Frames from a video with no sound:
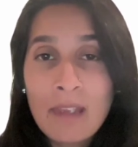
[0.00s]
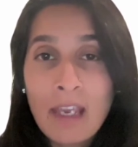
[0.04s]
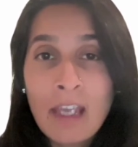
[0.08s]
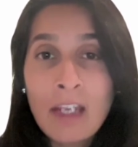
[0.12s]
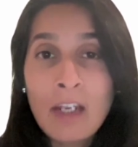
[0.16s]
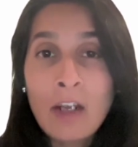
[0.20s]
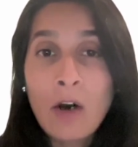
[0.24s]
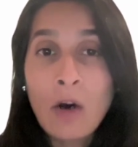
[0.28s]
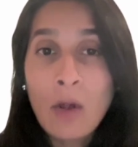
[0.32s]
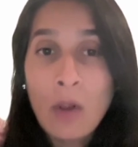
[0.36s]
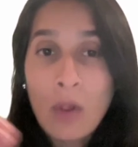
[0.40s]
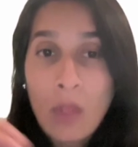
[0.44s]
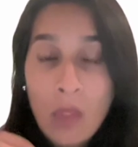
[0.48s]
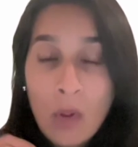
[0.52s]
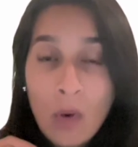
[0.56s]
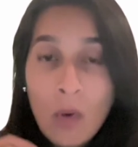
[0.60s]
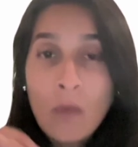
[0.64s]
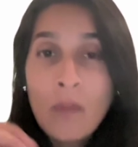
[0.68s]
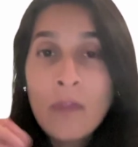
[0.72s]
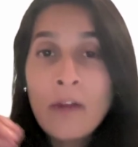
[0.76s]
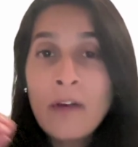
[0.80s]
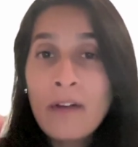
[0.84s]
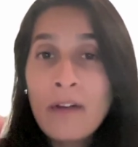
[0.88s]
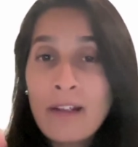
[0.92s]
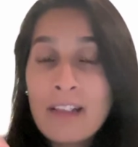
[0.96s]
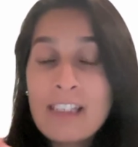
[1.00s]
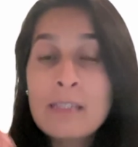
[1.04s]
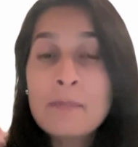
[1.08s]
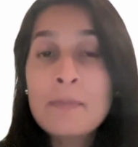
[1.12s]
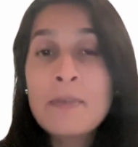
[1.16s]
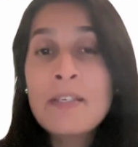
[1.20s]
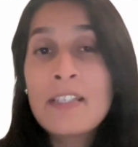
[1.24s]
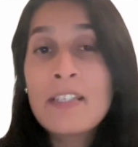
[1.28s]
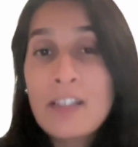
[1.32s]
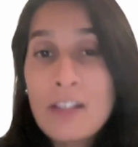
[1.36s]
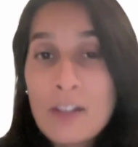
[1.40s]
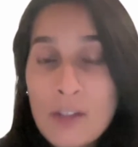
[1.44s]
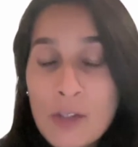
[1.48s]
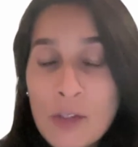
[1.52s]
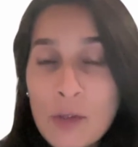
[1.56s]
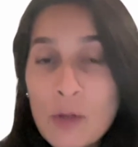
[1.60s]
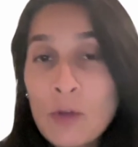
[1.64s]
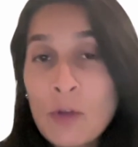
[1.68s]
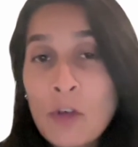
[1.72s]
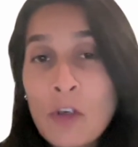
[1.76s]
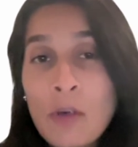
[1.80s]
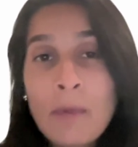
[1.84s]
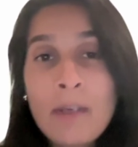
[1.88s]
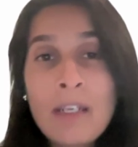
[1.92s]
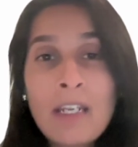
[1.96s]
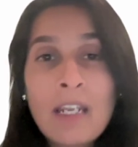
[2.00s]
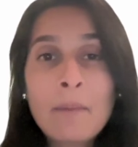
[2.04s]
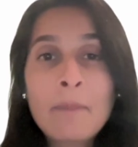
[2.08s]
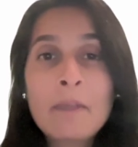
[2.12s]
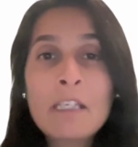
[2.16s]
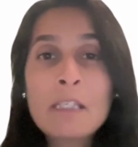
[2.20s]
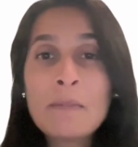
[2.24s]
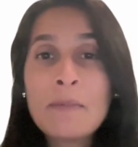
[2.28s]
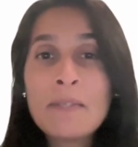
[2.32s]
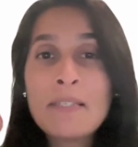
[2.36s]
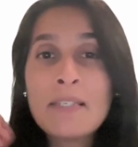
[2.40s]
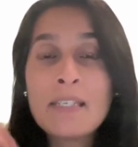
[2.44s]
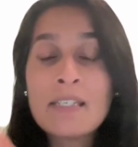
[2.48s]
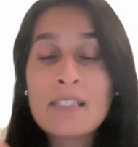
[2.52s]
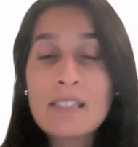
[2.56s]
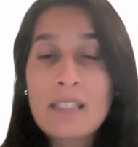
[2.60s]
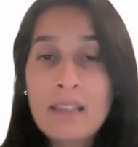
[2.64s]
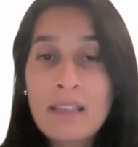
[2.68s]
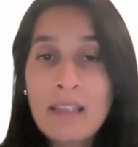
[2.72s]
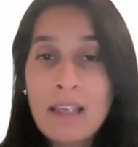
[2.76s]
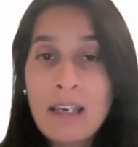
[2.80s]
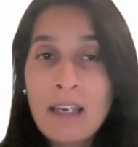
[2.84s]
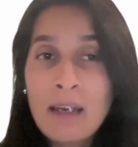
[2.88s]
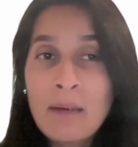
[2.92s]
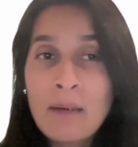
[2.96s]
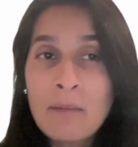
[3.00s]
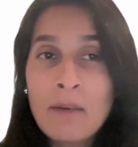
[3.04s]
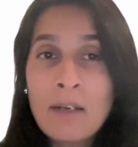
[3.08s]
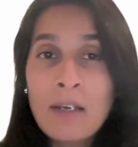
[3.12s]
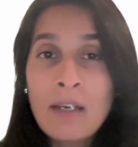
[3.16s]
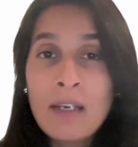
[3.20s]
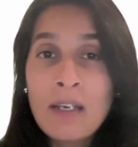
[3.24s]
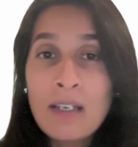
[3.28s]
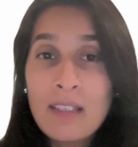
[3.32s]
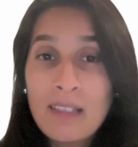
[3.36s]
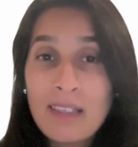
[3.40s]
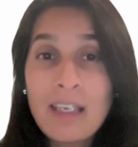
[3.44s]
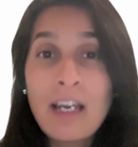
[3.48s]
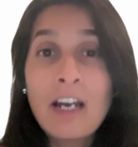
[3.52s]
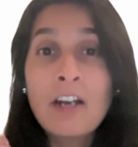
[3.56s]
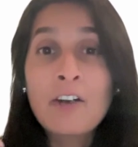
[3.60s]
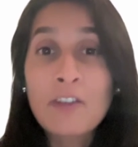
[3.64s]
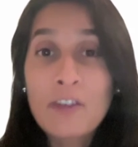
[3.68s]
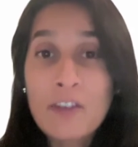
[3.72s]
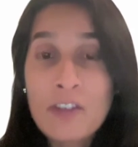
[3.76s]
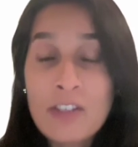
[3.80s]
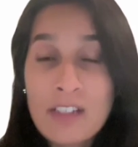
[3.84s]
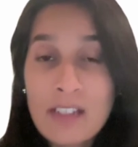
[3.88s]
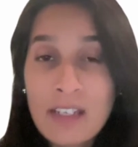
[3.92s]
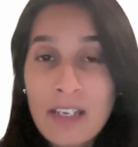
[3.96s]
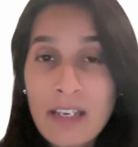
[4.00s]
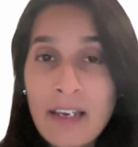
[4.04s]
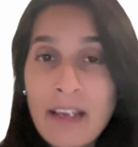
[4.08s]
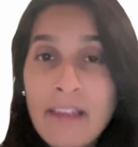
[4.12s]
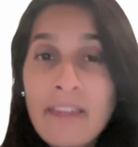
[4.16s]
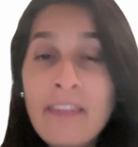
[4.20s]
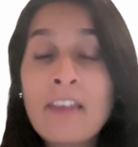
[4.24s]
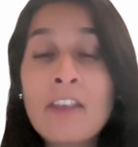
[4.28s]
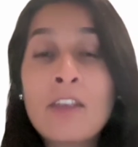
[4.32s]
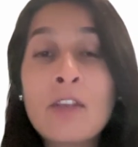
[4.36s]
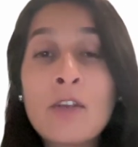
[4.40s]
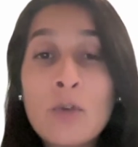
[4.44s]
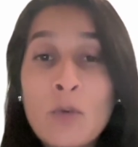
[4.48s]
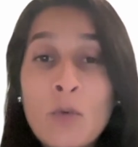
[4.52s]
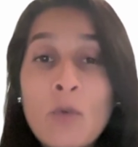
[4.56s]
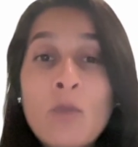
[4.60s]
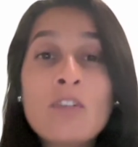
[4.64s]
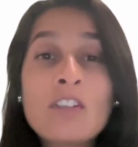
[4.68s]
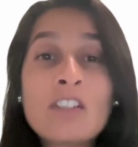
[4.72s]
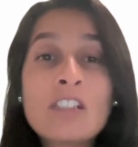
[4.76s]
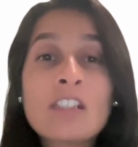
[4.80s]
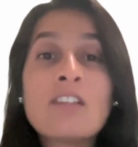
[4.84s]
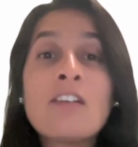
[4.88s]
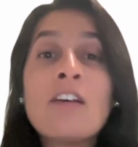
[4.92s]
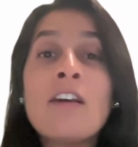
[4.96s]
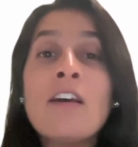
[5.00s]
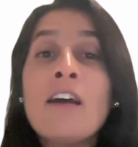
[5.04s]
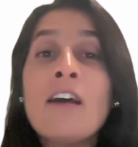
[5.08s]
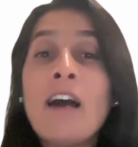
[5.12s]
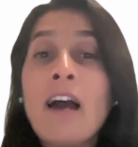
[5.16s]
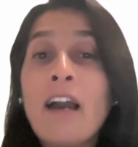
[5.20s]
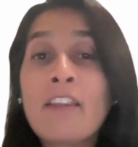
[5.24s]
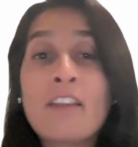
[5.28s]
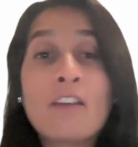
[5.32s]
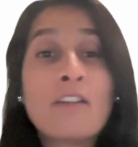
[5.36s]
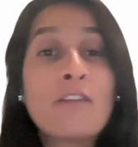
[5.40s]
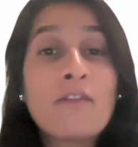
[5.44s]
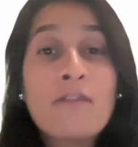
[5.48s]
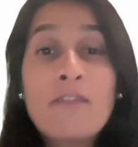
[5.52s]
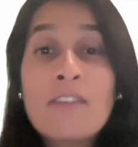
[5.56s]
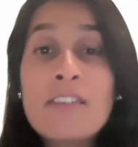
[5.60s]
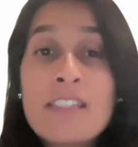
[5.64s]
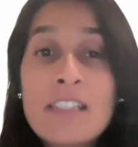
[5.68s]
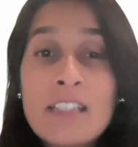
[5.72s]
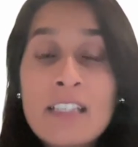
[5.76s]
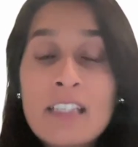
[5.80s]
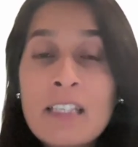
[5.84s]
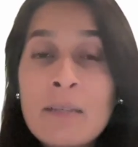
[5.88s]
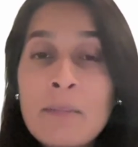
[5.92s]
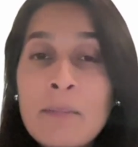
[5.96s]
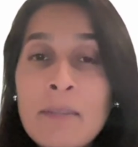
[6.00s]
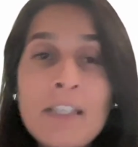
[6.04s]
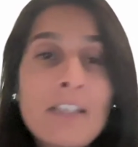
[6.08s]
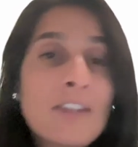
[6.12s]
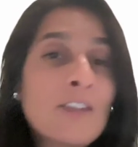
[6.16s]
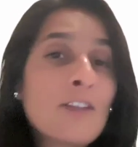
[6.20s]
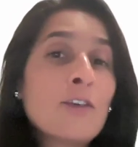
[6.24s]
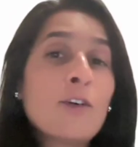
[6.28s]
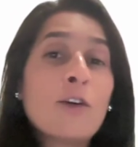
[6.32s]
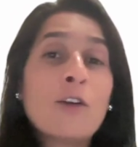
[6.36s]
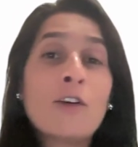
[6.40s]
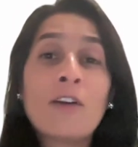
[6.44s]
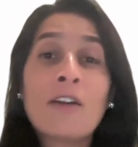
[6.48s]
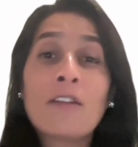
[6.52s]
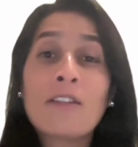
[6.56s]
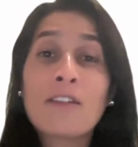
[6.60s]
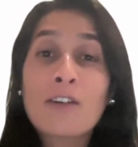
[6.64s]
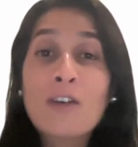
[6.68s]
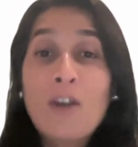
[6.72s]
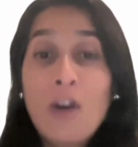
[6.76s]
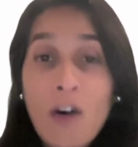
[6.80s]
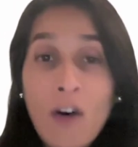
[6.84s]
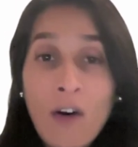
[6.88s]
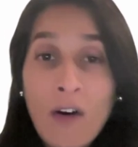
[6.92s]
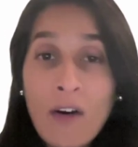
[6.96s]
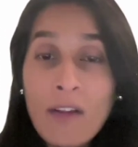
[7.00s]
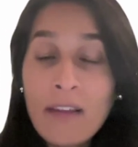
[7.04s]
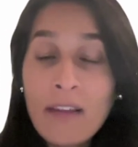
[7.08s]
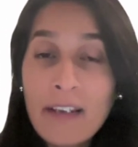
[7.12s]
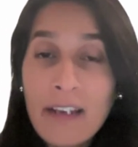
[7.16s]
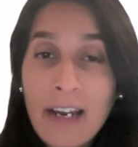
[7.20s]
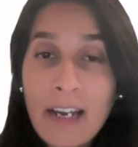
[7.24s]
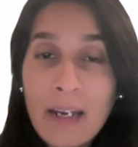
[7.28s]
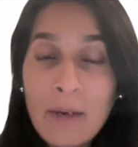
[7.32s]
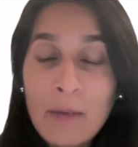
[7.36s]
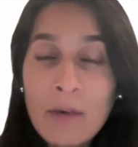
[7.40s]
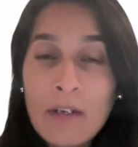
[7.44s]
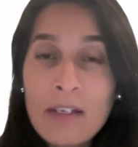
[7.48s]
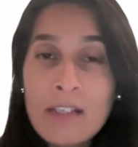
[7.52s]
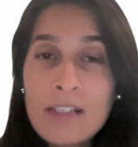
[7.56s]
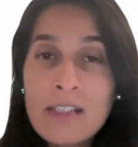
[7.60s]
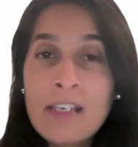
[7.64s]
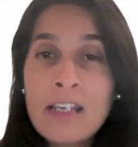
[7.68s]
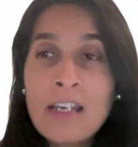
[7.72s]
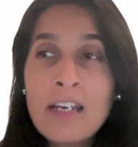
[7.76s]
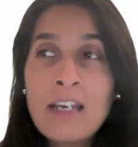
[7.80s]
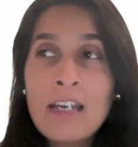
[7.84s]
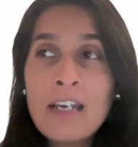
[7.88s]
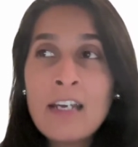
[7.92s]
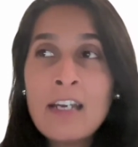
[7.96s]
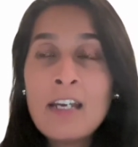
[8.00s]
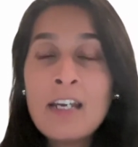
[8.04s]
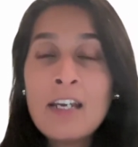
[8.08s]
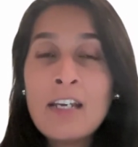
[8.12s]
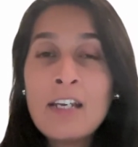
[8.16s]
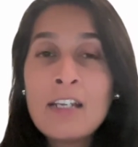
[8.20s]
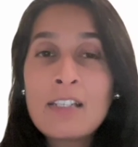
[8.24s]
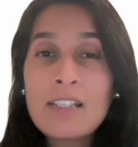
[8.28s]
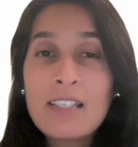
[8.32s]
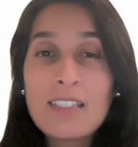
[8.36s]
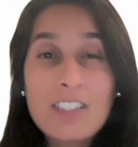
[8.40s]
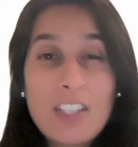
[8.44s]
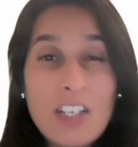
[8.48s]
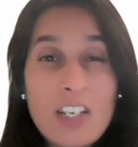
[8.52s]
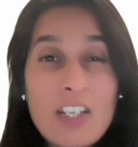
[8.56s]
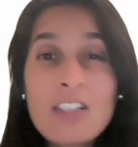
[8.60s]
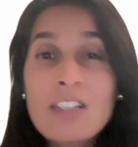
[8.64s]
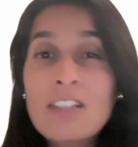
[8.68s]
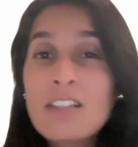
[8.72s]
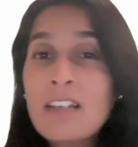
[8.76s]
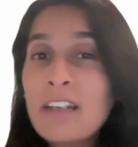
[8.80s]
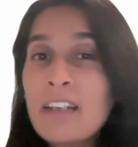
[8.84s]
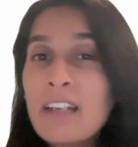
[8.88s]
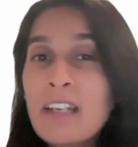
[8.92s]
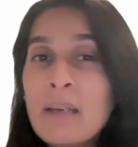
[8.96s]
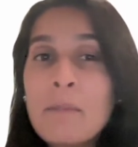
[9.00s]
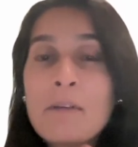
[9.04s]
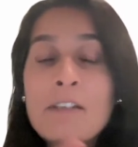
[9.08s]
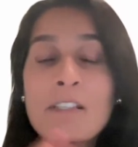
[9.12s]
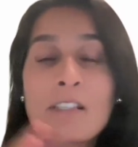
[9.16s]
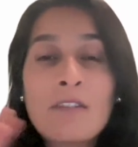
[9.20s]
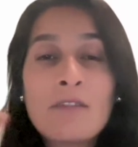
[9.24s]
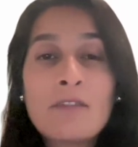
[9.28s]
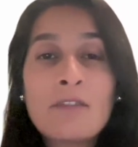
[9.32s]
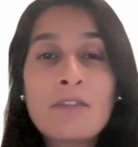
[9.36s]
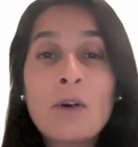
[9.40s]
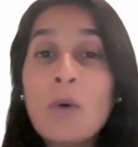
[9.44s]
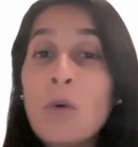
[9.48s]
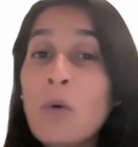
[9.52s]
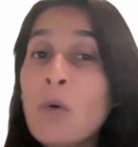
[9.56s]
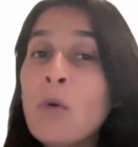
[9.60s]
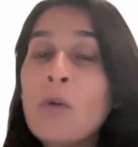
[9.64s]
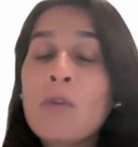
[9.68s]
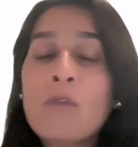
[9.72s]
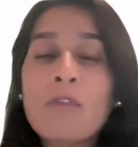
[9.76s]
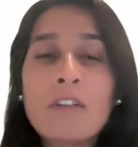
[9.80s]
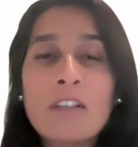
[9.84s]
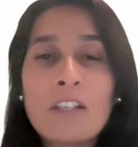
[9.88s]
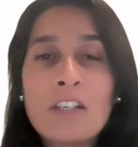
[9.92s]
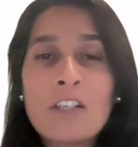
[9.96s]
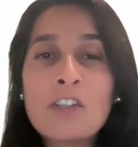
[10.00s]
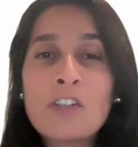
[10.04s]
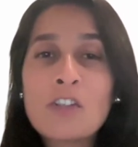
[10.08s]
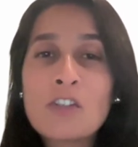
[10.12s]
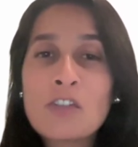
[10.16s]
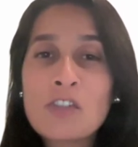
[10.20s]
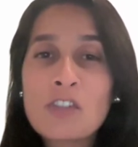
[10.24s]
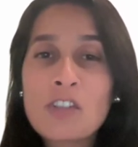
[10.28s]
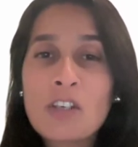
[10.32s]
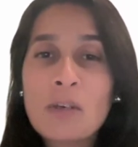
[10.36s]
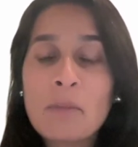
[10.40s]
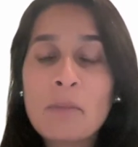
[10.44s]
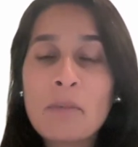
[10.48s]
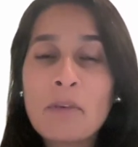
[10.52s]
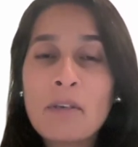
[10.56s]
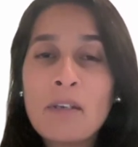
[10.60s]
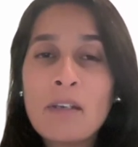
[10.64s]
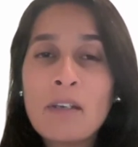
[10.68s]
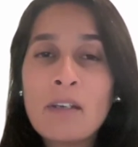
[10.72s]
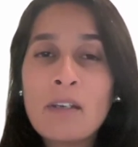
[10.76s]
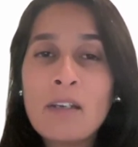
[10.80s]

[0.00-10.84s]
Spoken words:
And although they're not speaking to you, you may not be speaking to them, they understand that you just either physically being there or on the call like I was, that changes the dynamics of the whole relationship.